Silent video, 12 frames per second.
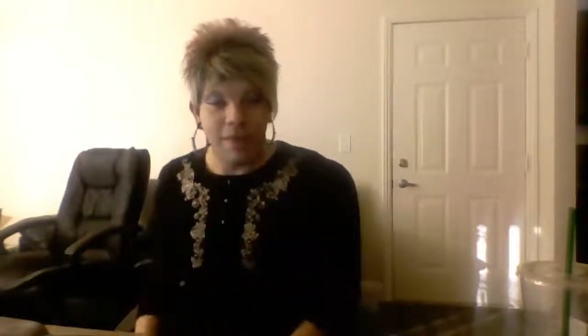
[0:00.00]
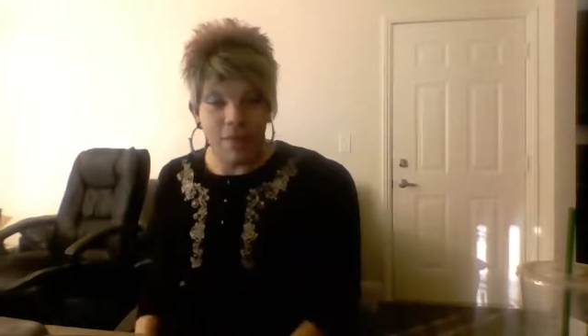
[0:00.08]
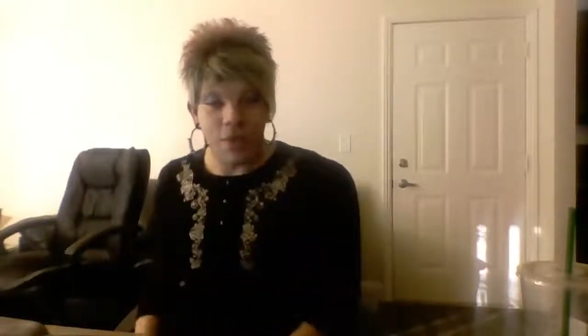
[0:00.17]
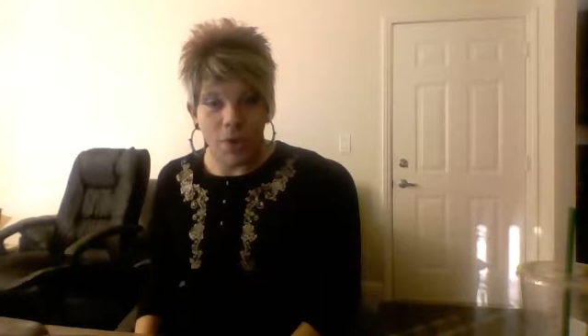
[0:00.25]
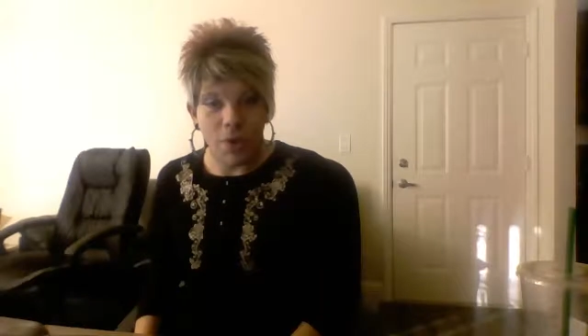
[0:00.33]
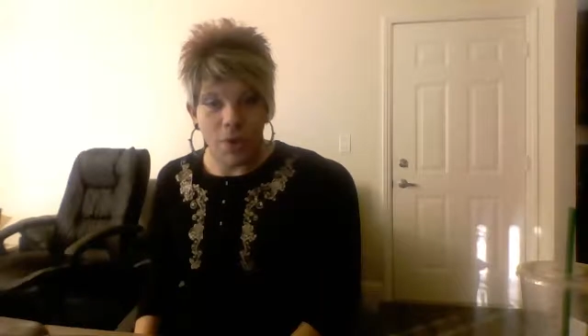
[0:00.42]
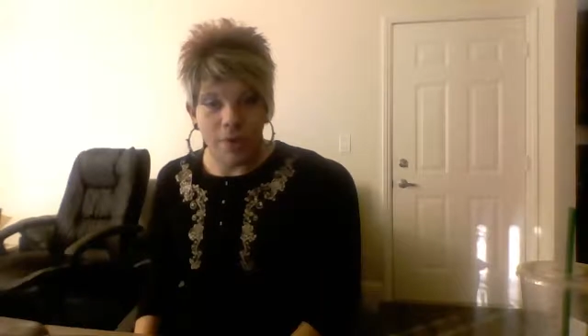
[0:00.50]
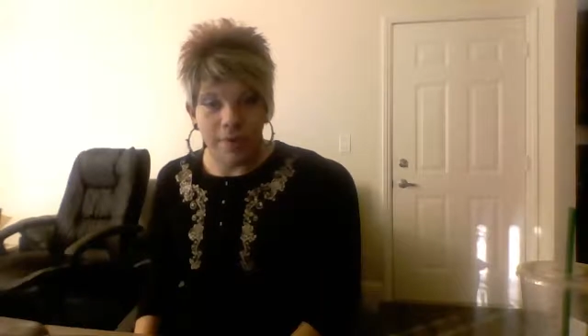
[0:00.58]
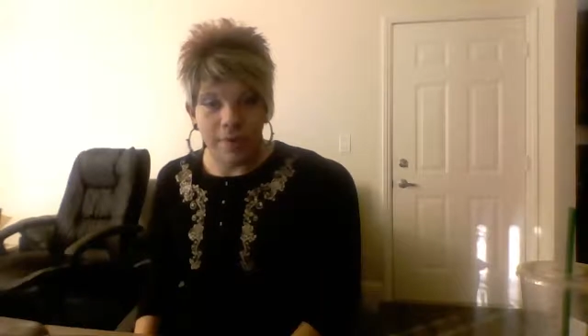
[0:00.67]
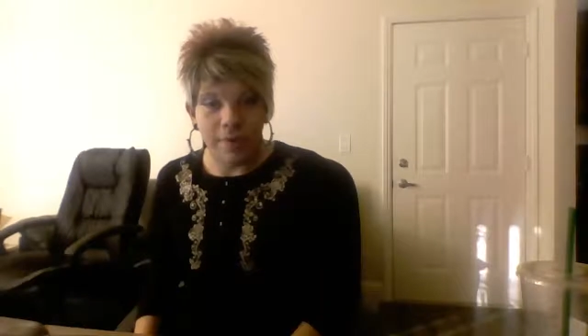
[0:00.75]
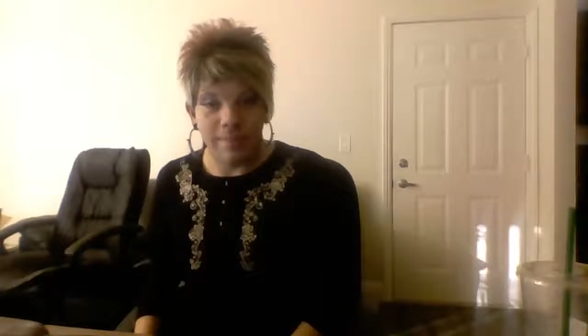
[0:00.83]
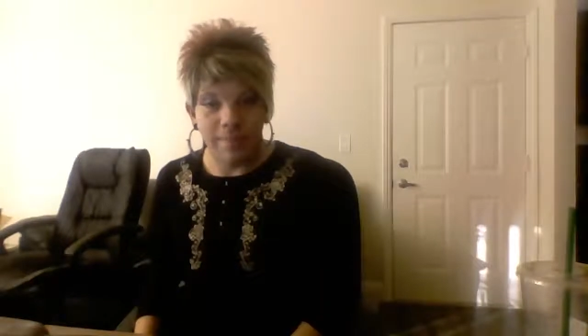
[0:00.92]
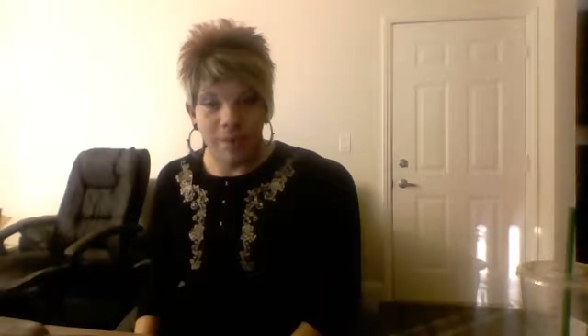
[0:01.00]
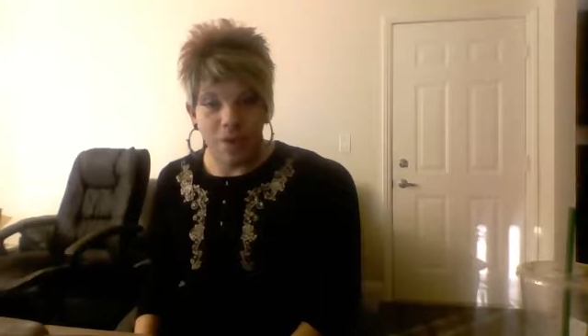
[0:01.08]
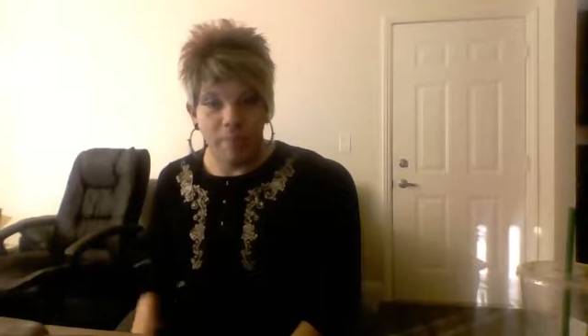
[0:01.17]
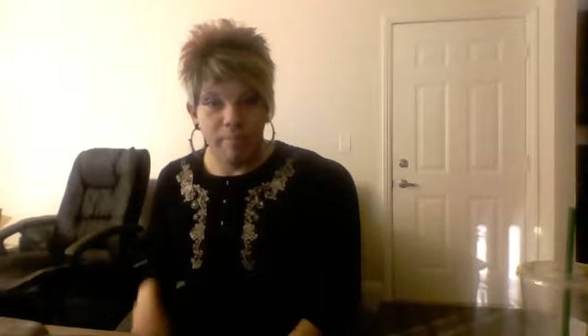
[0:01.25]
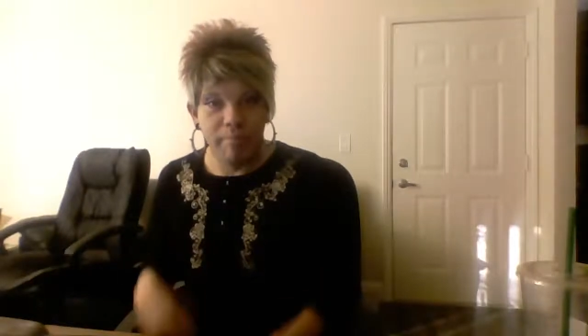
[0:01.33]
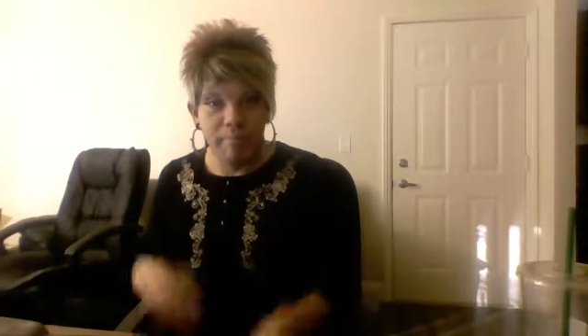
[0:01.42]
So, you
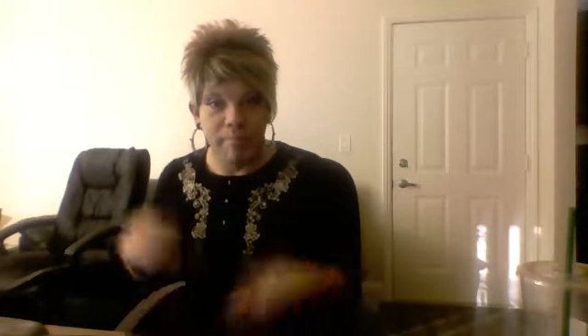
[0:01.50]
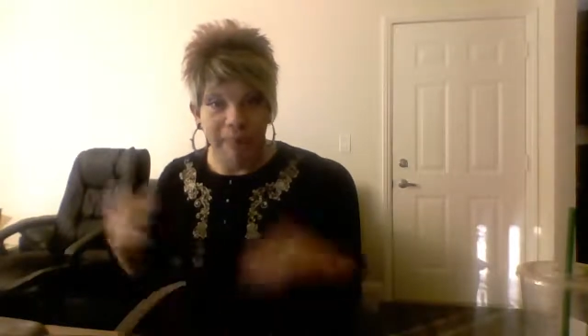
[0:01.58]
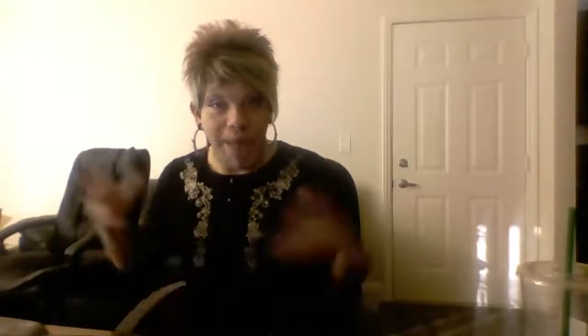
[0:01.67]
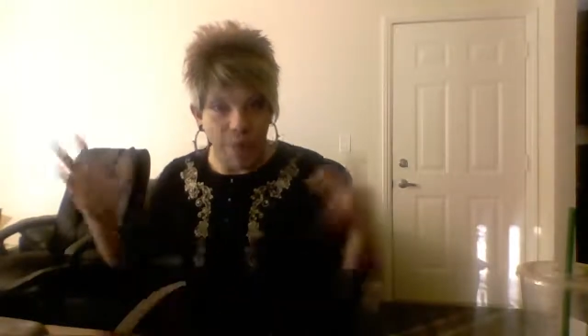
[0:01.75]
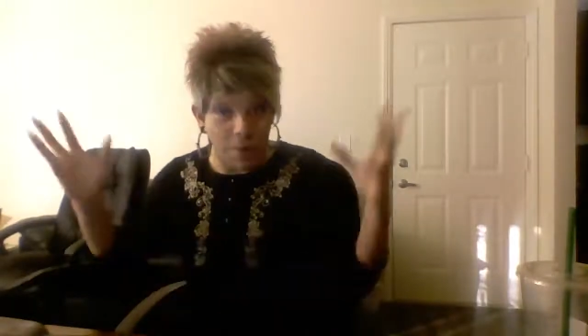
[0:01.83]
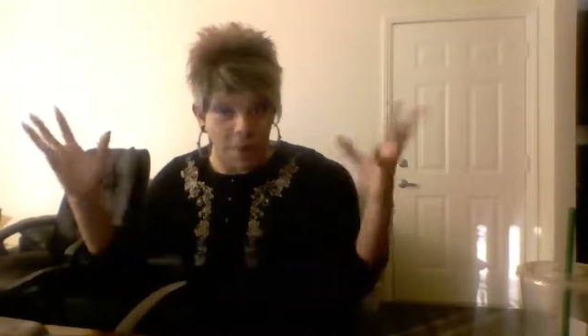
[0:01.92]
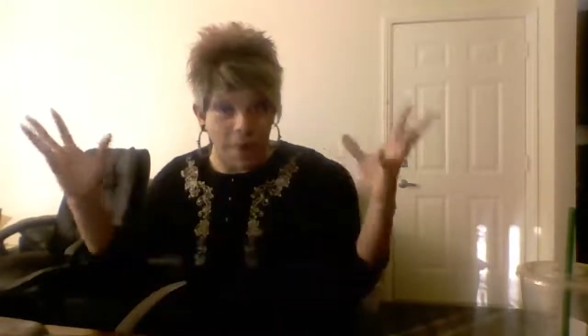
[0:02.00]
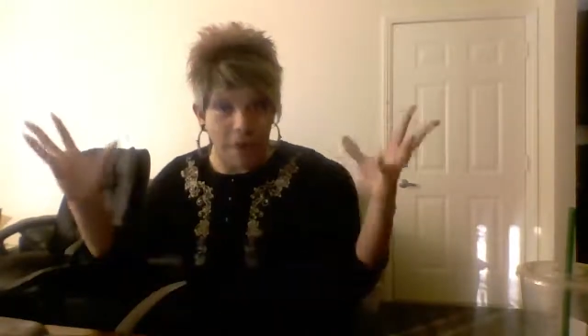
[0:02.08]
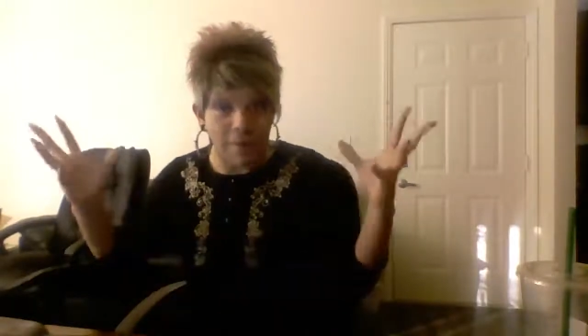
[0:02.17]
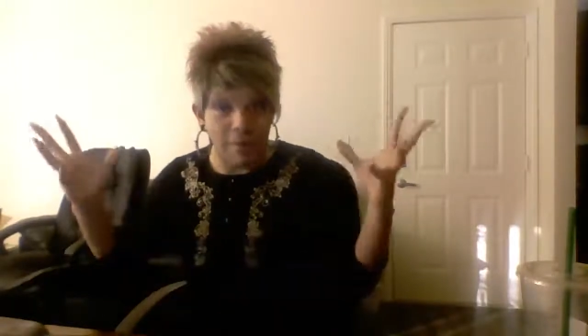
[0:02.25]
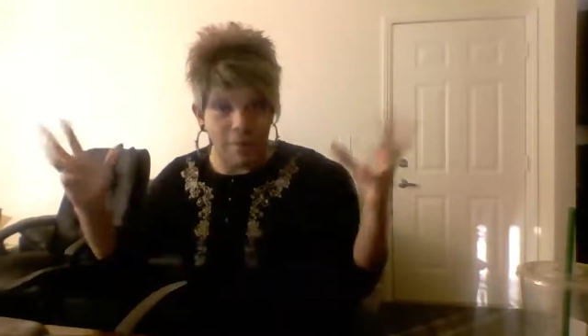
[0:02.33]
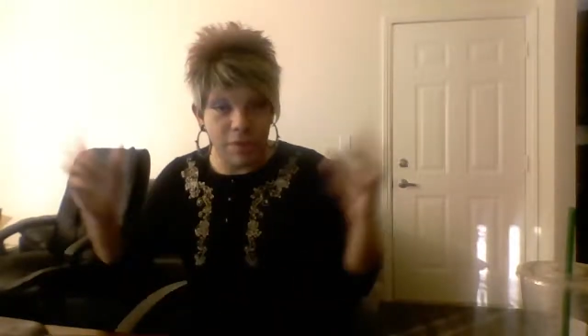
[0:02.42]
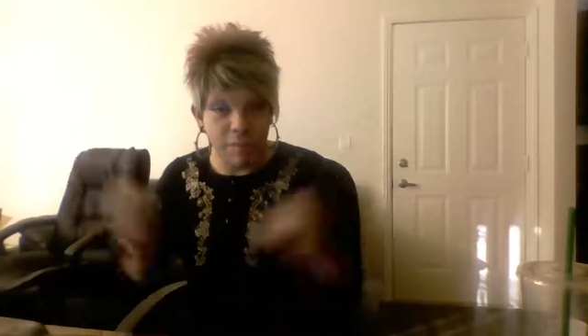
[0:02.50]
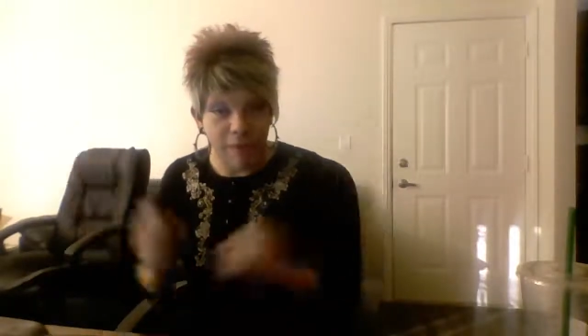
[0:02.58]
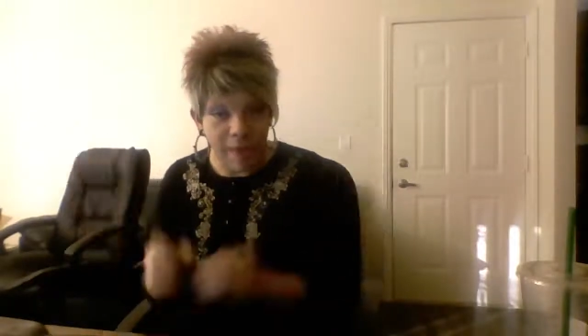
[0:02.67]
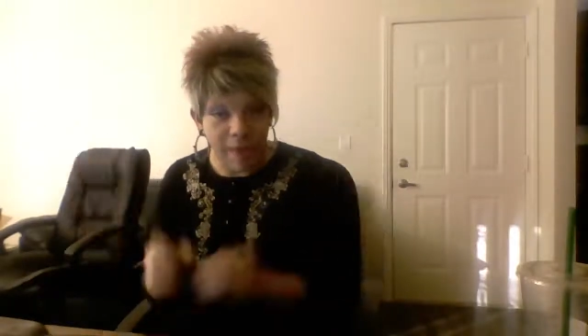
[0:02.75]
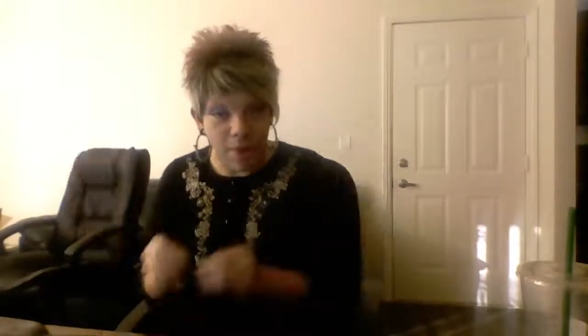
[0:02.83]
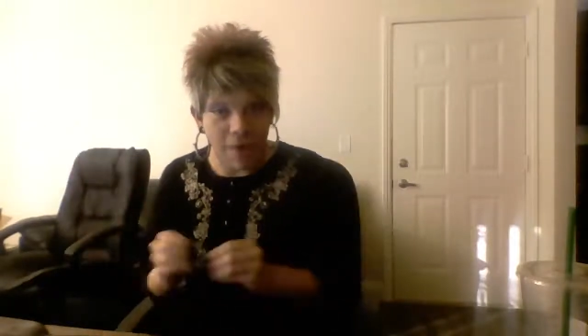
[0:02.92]
know, macrocosm to
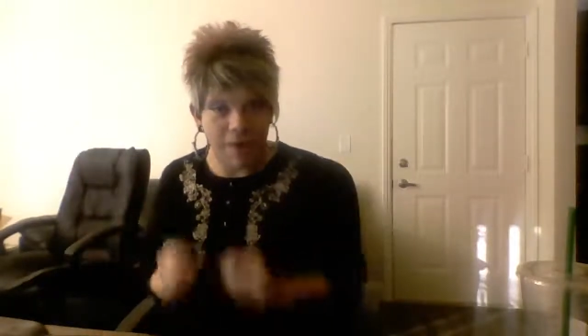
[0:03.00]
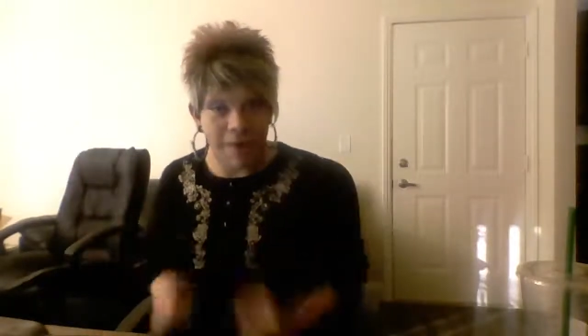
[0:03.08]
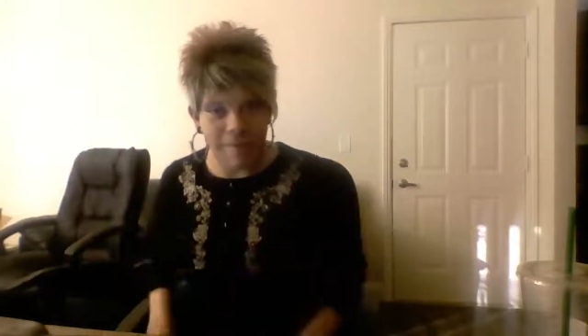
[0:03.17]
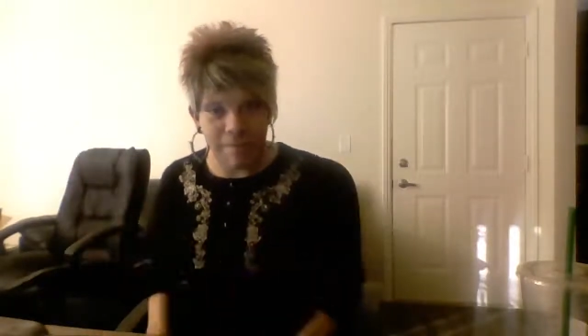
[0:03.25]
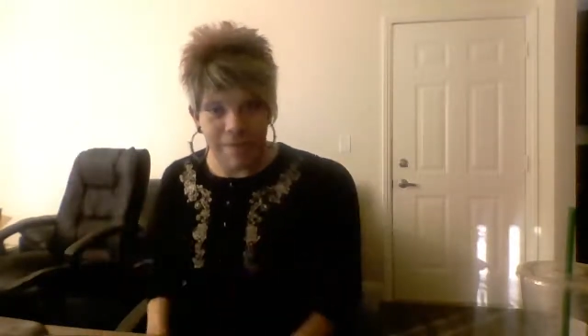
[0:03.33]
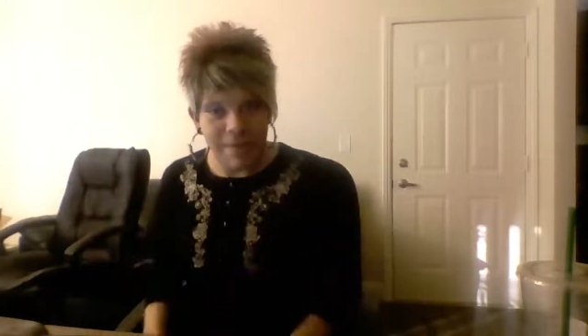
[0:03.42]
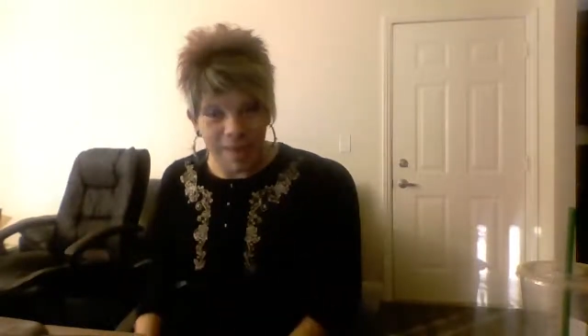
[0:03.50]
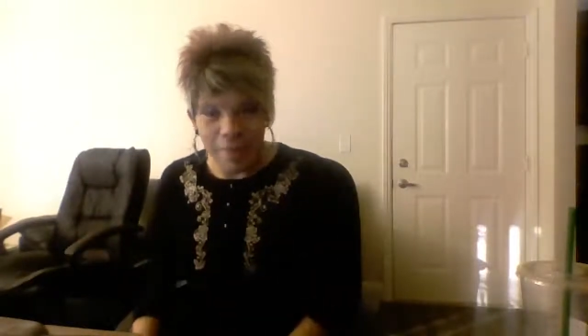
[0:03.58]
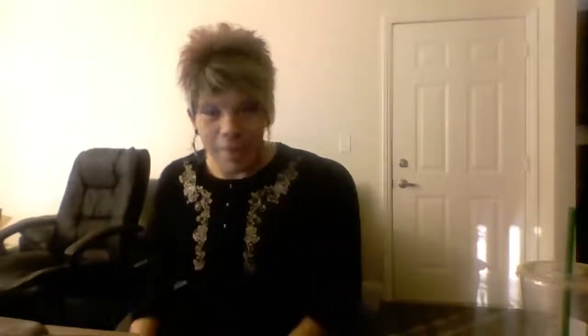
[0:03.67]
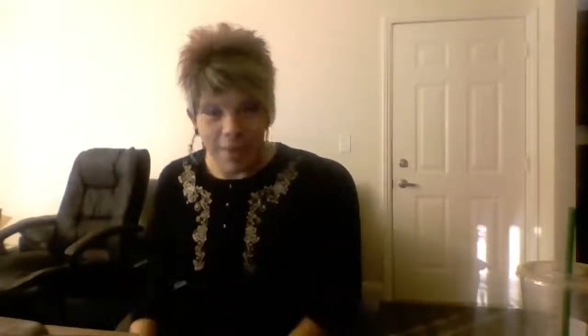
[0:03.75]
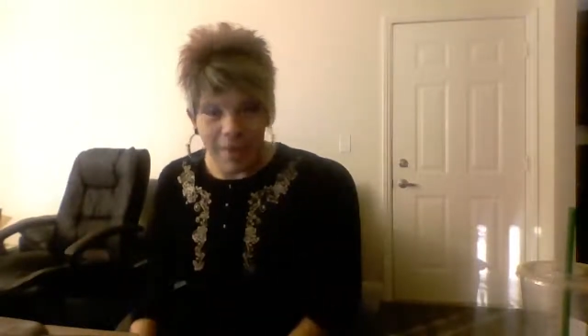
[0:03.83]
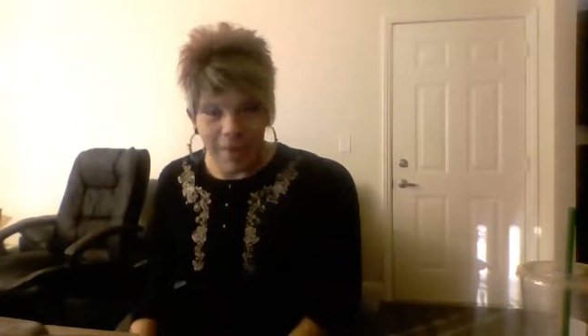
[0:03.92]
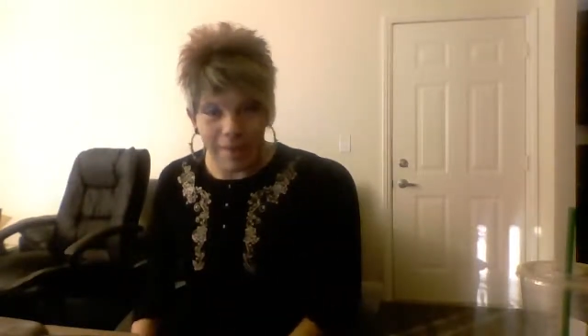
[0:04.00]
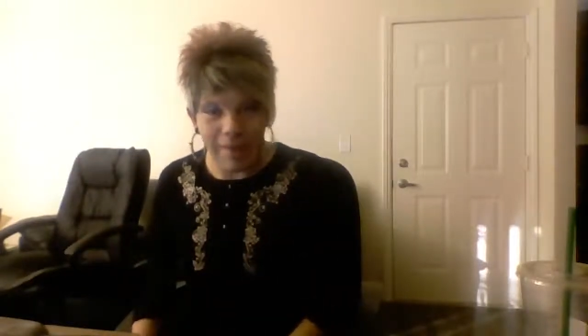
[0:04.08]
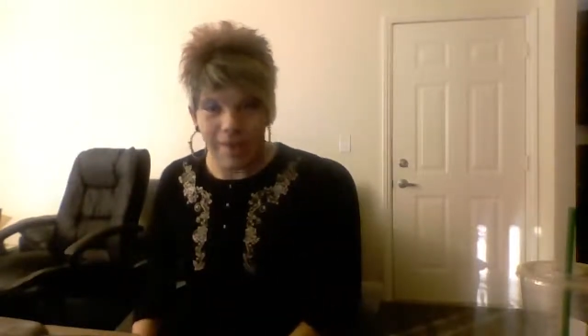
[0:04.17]
microcosm, same thing.